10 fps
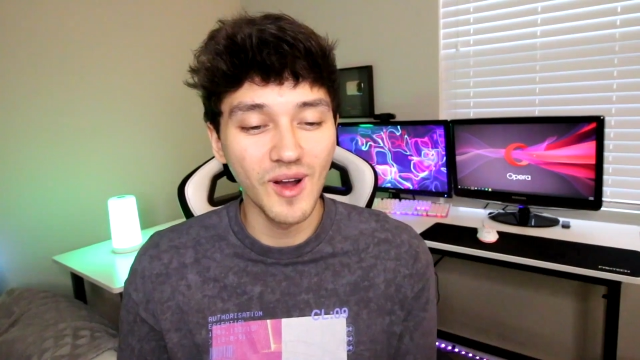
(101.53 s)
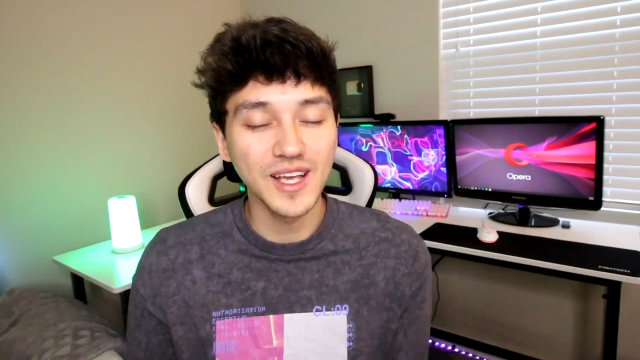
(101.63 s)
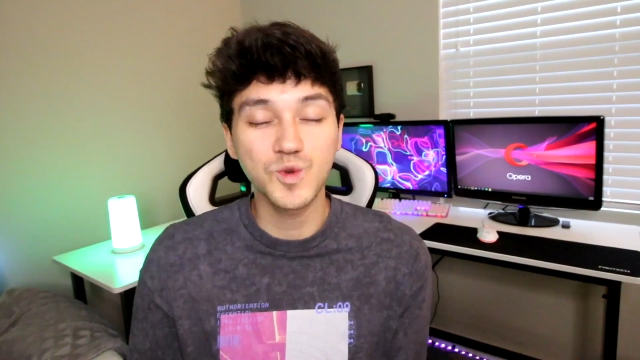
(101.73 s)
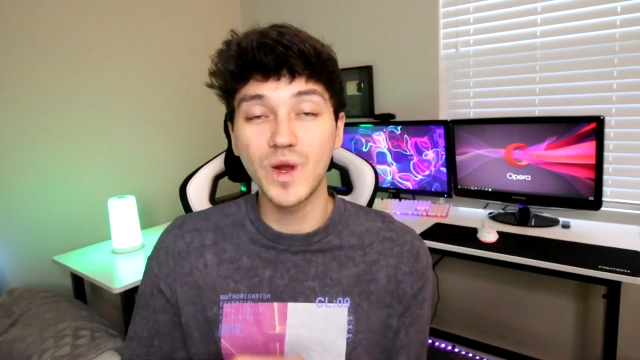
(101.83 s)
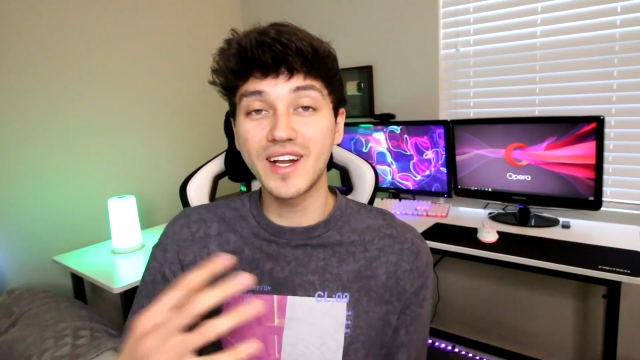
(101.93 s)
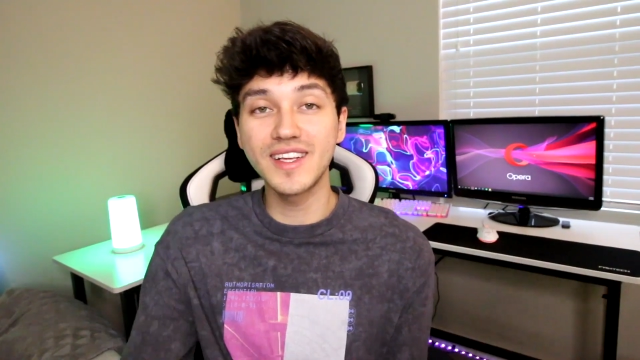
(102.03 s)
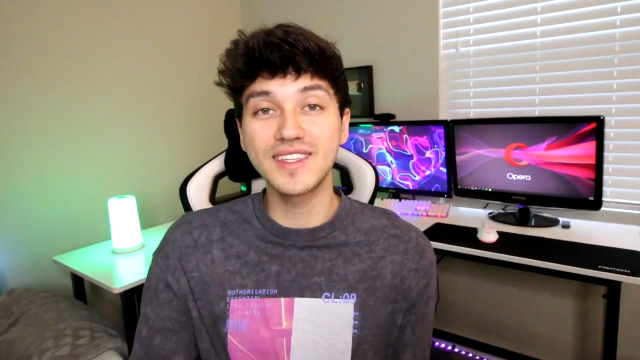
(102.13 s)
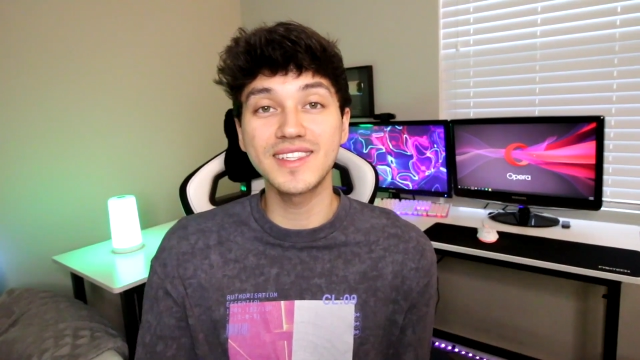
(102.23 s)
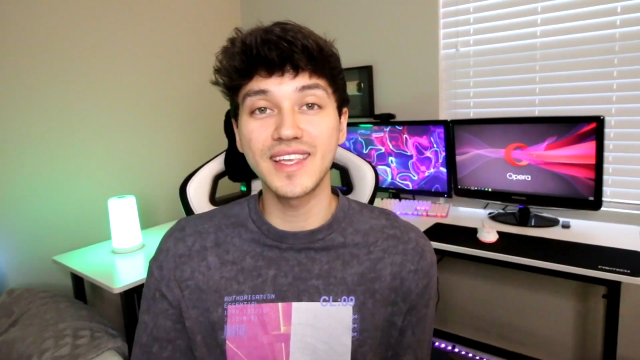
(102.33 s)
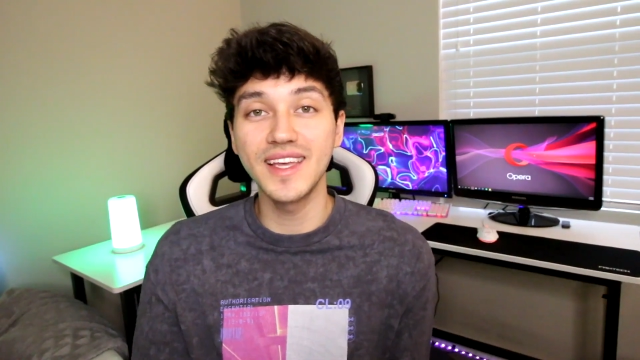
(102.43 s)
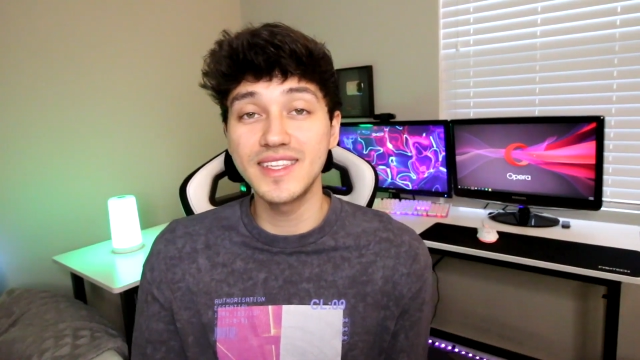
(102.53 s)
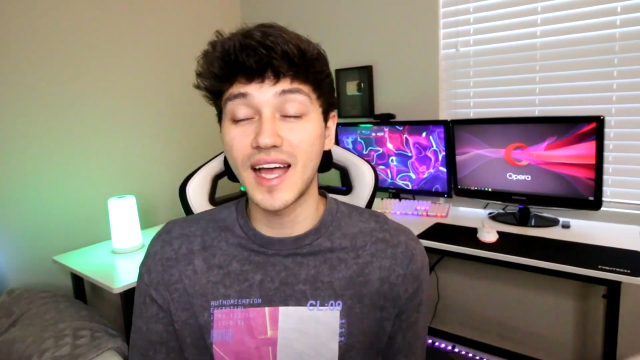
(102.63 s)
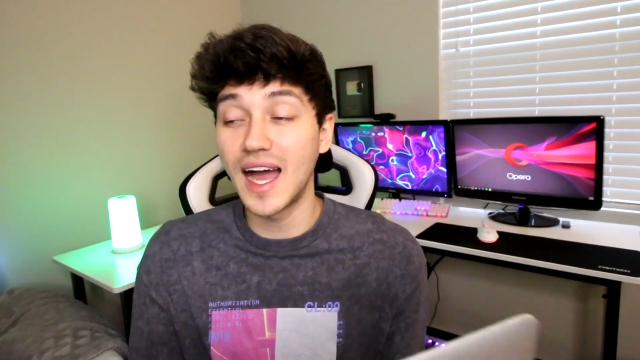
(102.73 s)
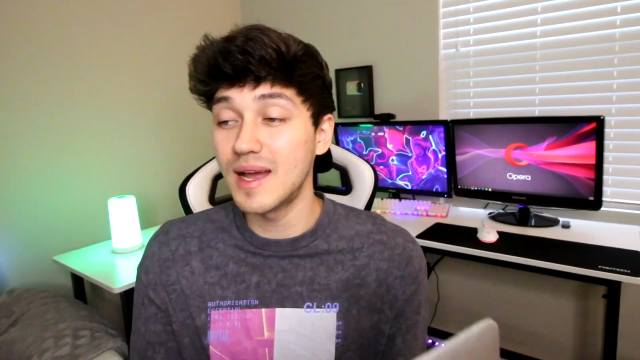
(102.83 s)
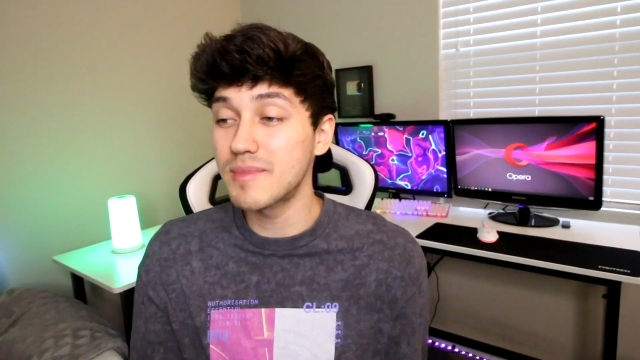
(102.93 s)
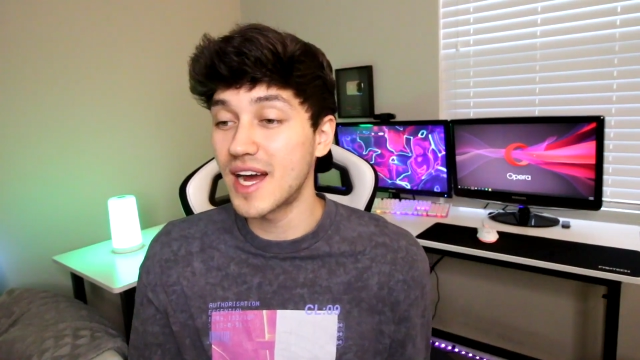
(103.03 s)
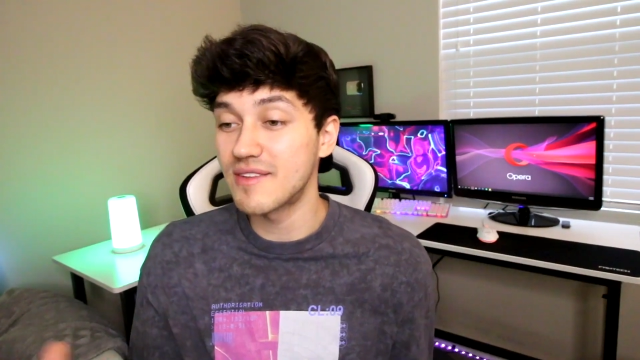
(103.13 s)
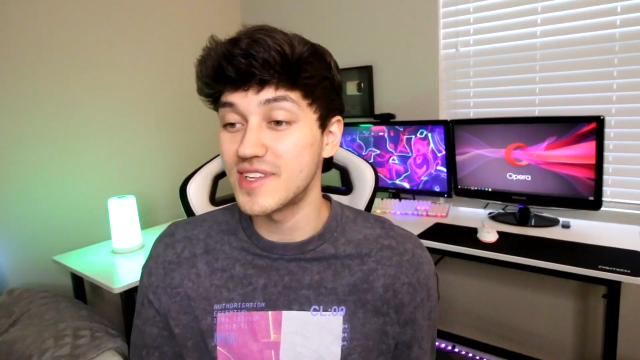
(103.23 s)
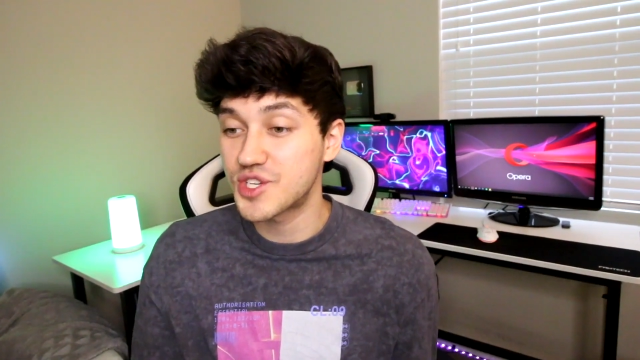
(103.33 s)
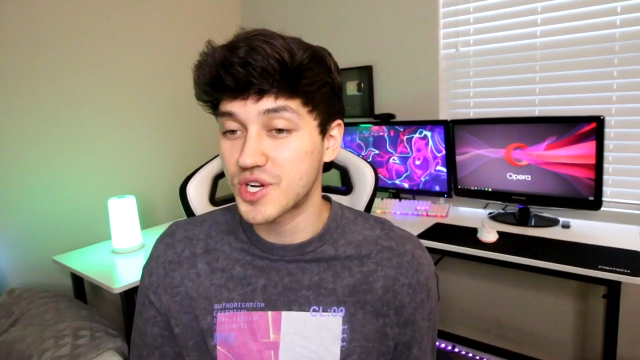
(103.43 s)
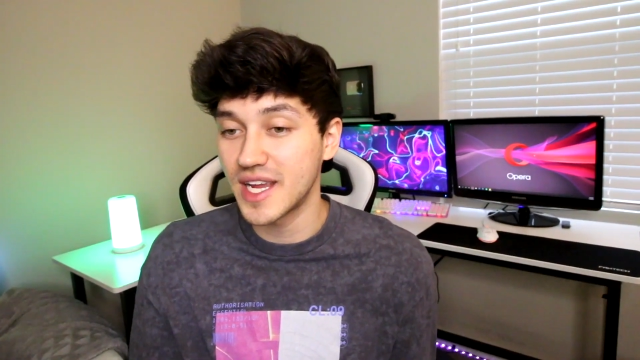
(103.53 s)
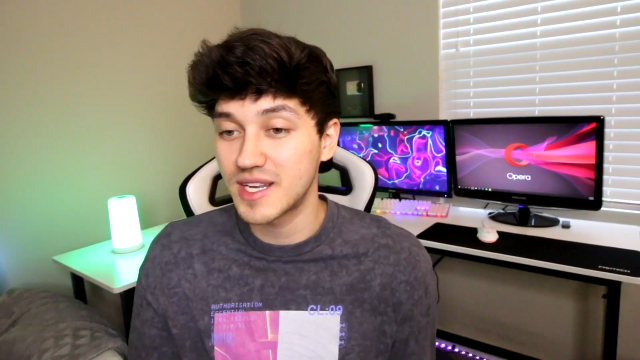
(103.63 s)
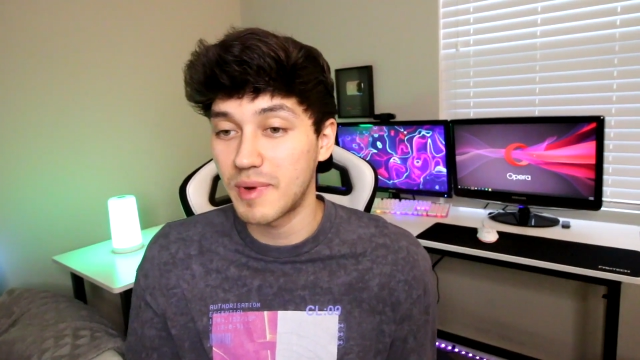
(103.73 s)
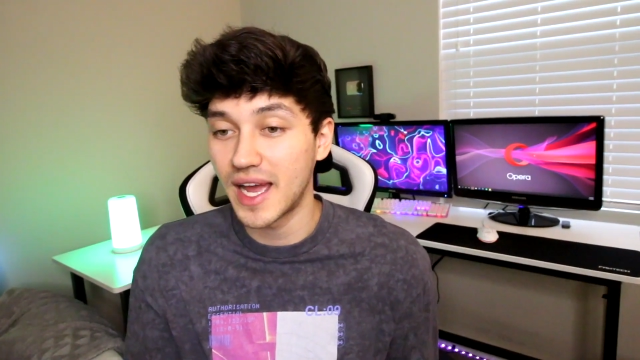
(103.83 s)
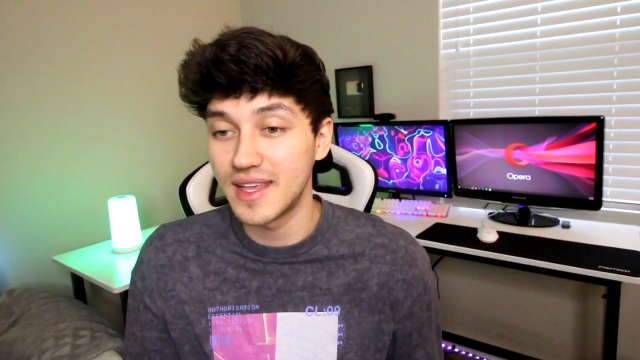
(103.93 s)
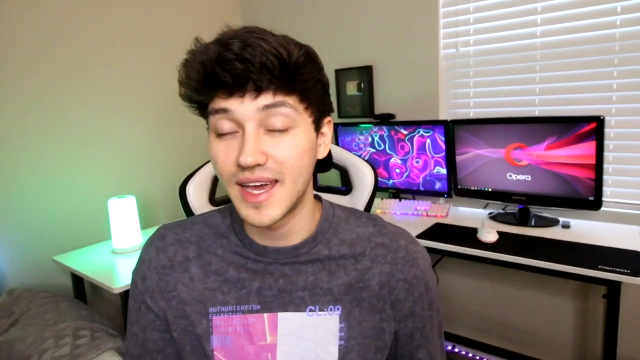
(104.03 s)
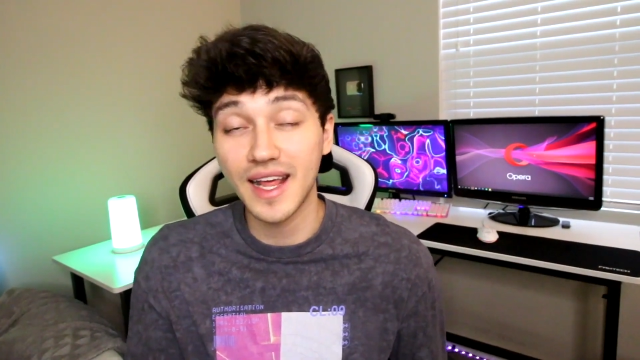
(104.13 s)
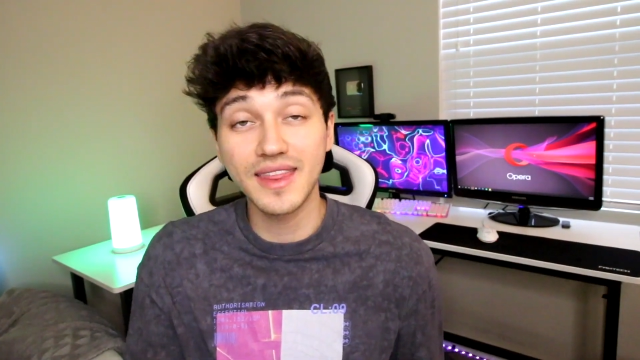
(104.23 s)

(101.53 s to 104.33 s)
as weird as this is, I am kind of intrigued by it that I